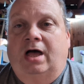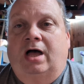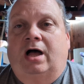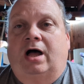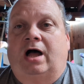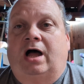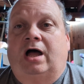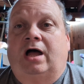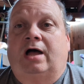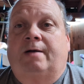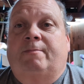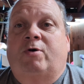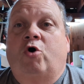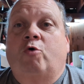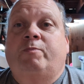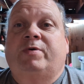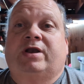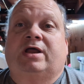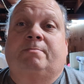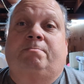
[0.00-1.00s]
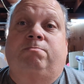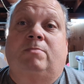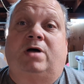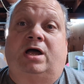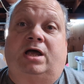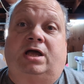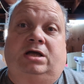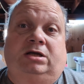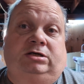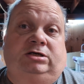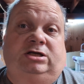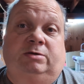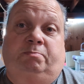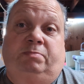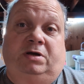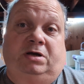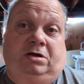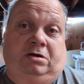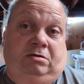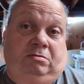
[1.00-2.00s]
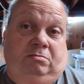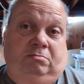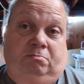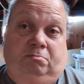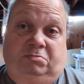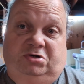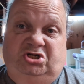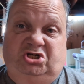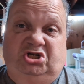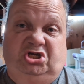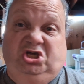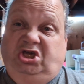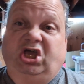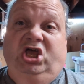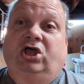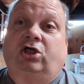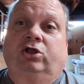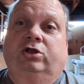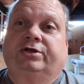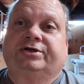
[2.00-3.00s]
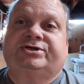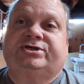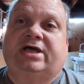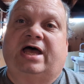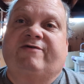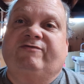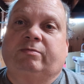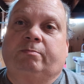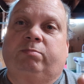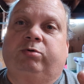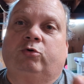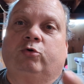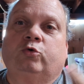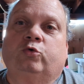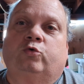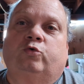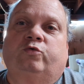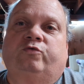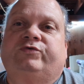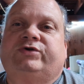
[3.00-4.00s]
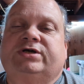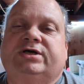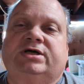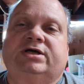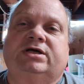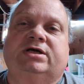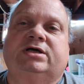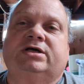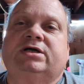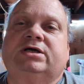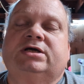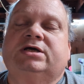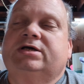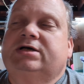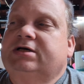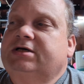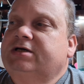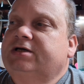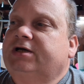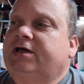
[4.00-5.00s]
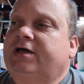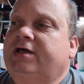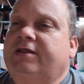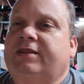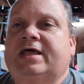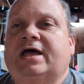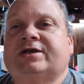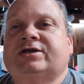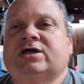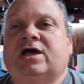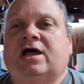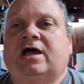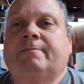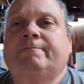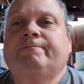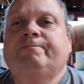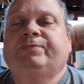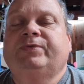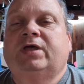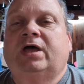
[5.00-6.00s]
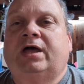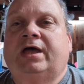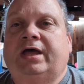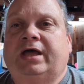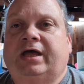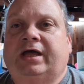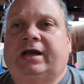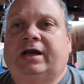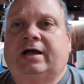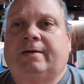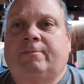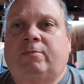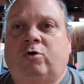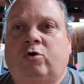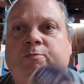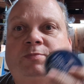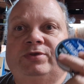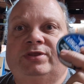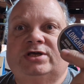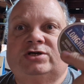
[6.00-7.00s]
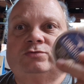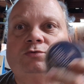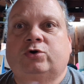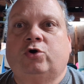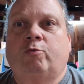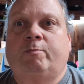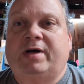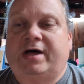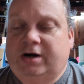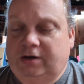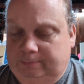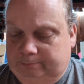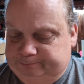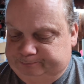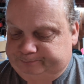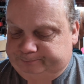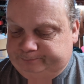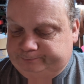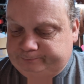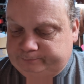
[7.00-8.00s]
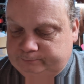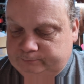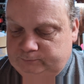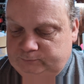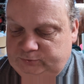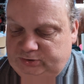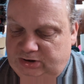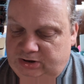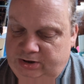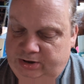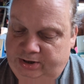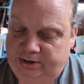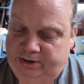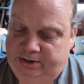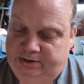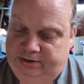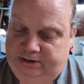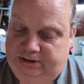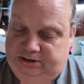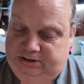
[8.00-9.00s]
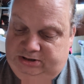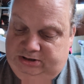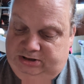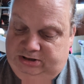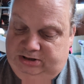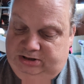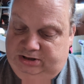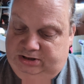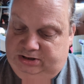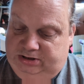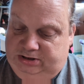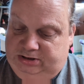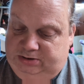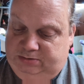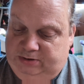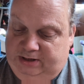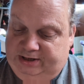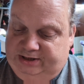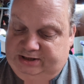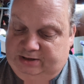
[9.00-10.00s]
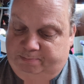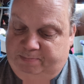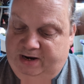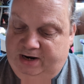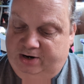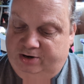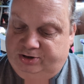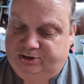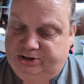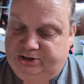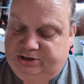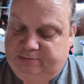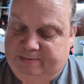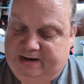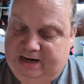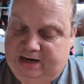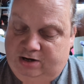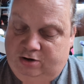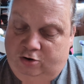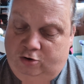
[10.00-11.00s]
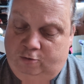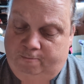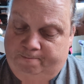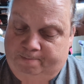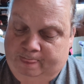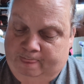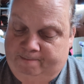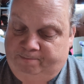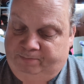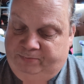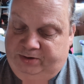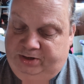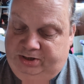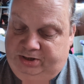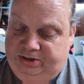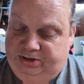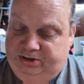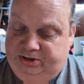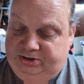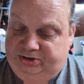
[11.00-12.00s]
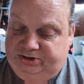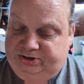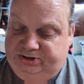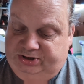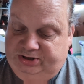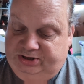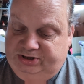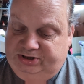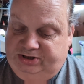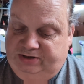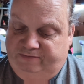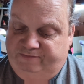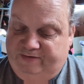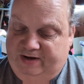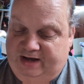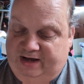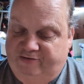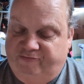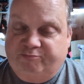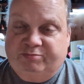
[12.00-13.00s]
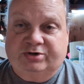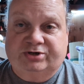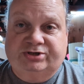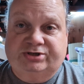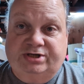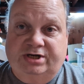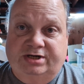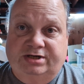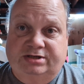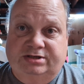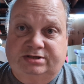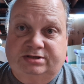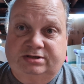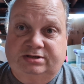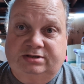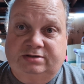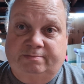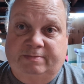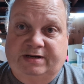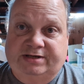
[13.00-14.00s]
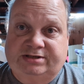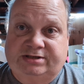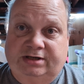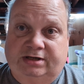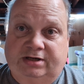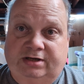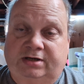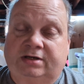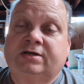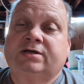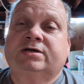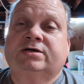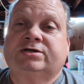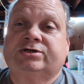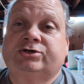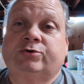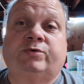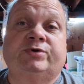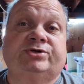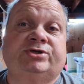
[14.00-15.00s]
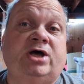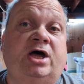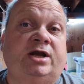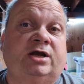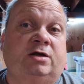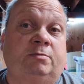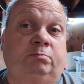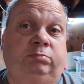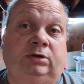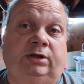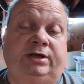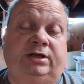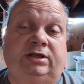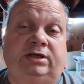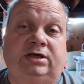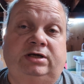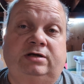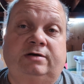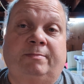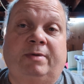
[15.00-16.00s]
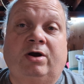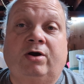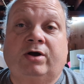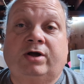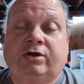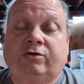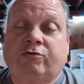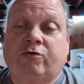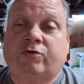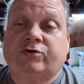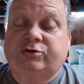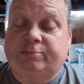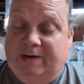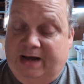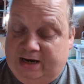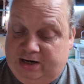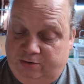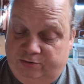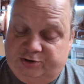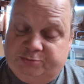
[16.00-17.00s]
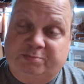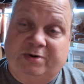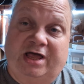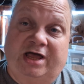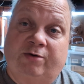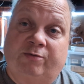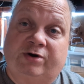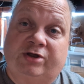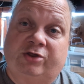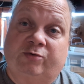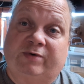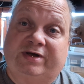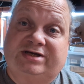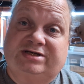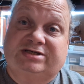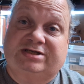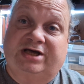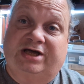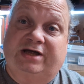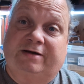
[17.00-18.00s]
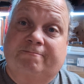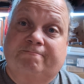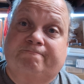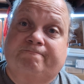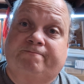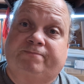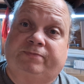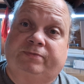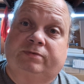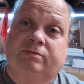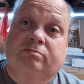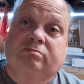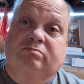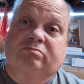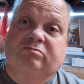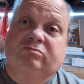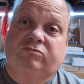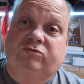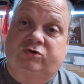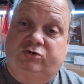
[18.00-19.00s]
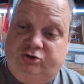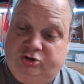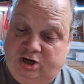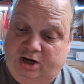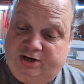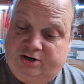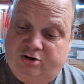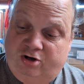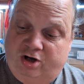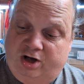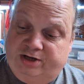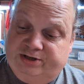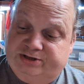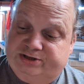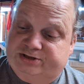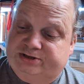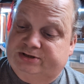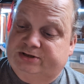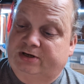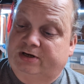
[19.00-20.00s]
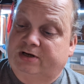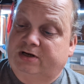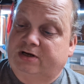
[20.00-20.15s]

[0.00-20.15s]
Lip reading: I'm hoping my dipping skills have improved in that time, and I'm hoping this will go better. This is, like I said, Pinkerton tobacco. It is 65% domestic, so it's not a completely American grown tobacco. That's probably one of the ways they cut costs.